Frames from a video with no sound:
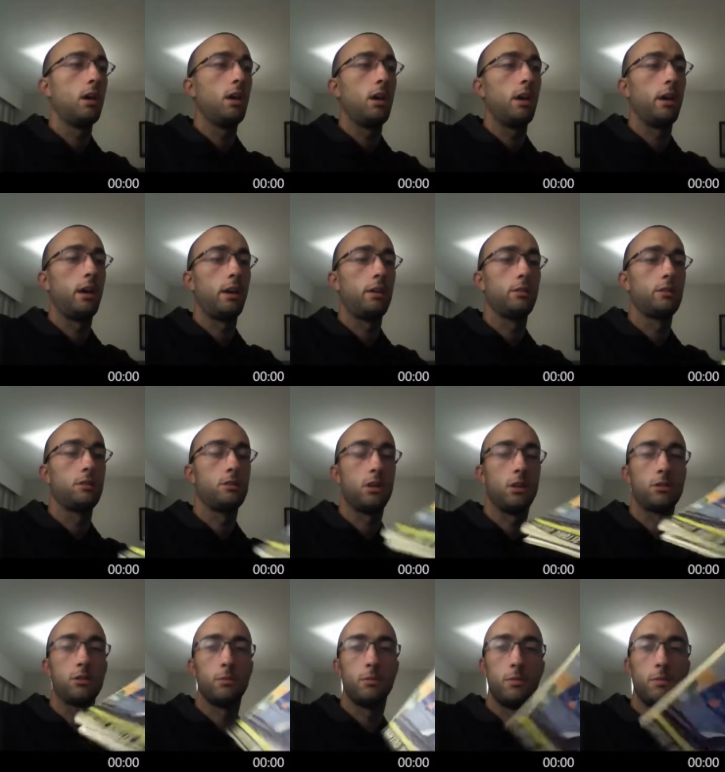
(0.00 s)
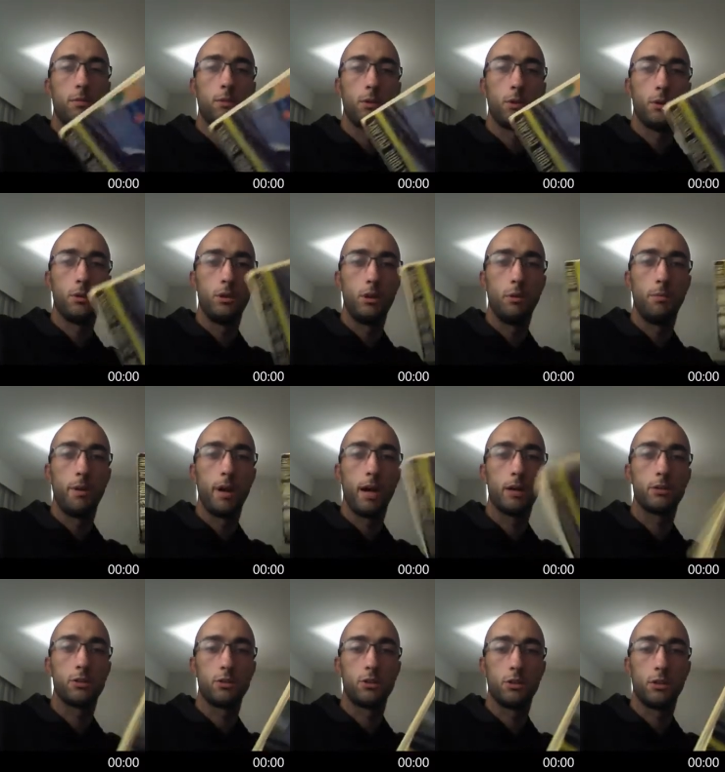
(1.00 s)
And this is also before, you know,
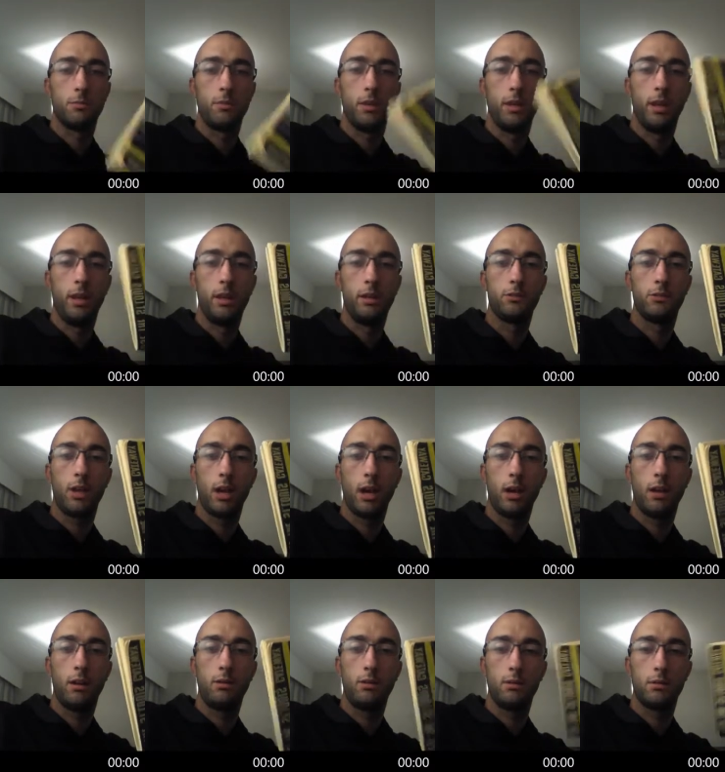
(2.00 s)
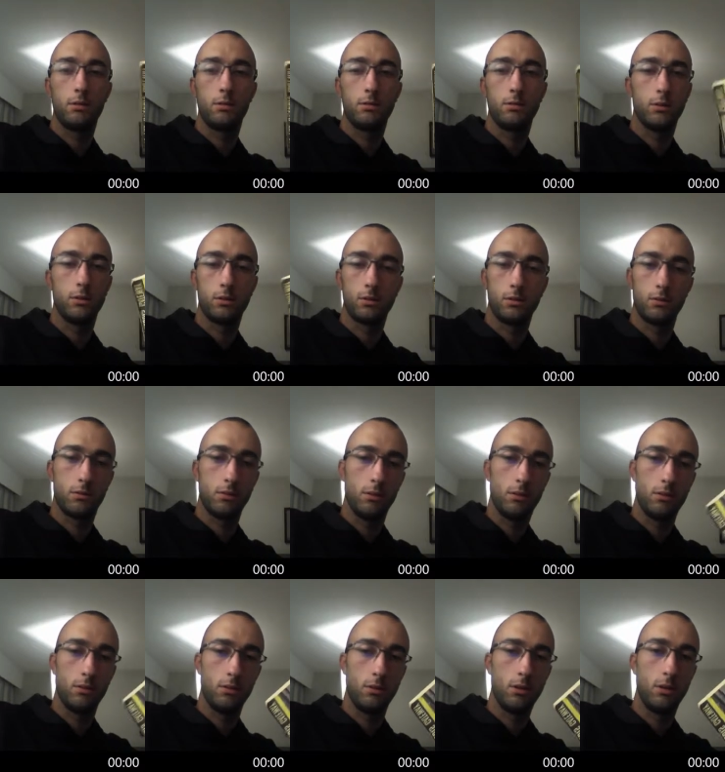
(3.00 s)
passenger planes got just
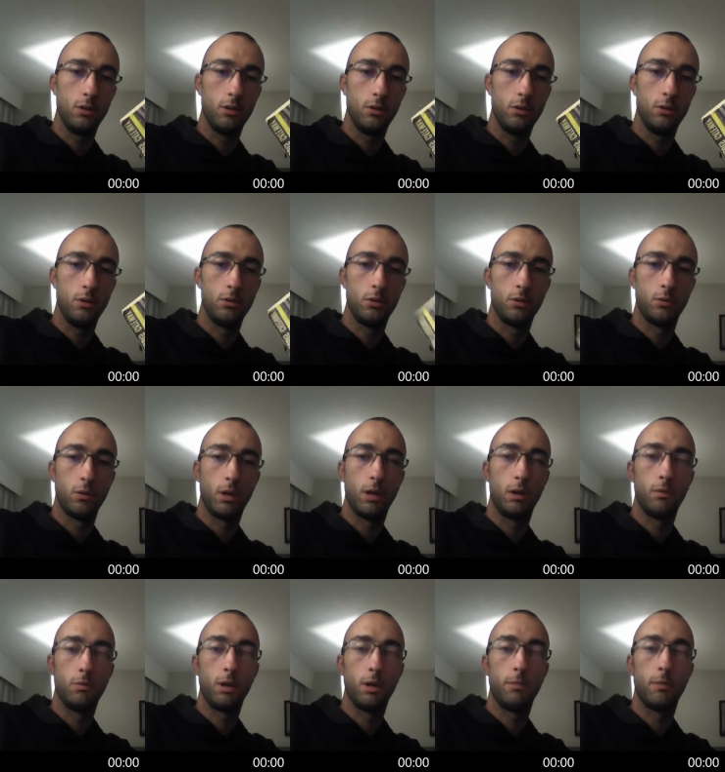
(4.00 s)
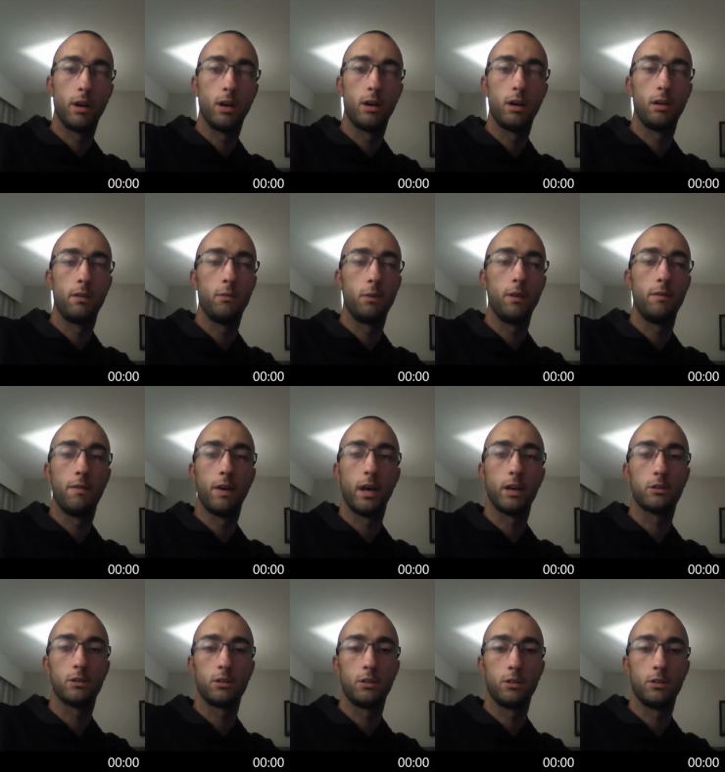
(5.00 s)
huge and way, way better, way
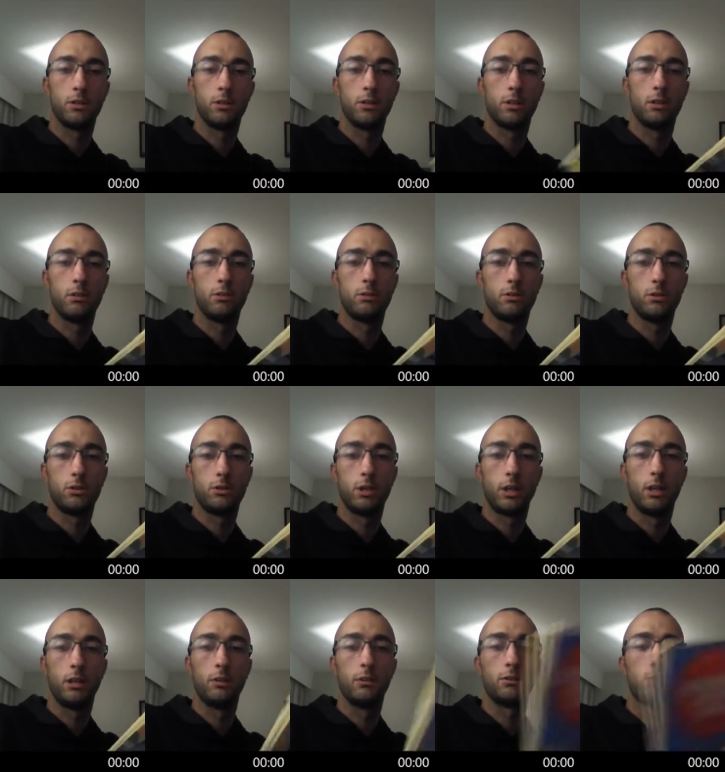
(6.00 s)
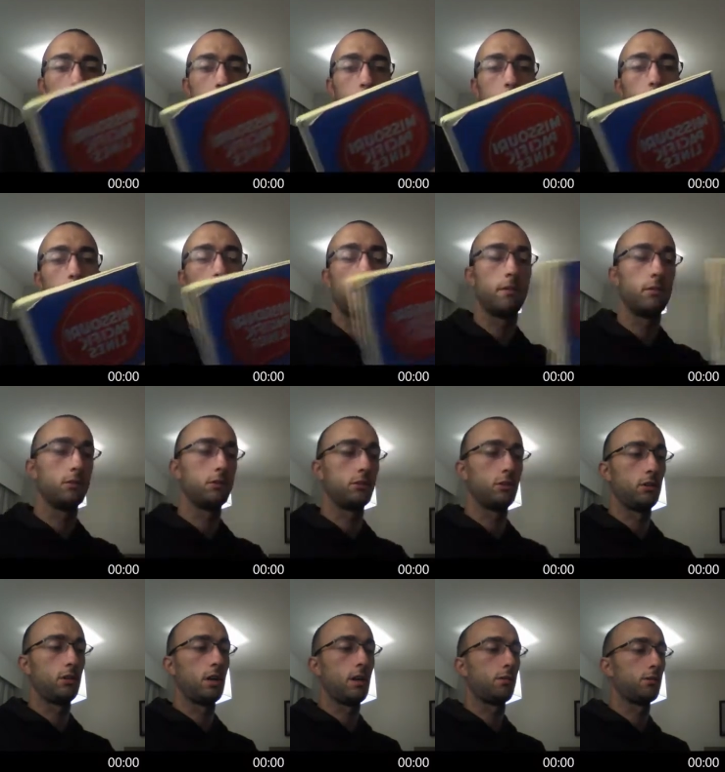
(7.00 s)
faster than trains, obviously,
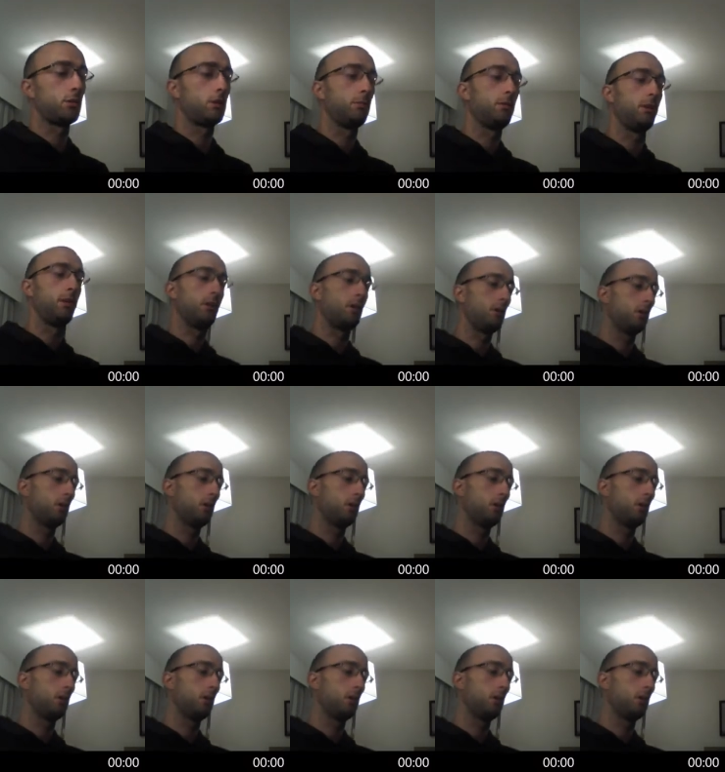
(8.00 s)
ever could be.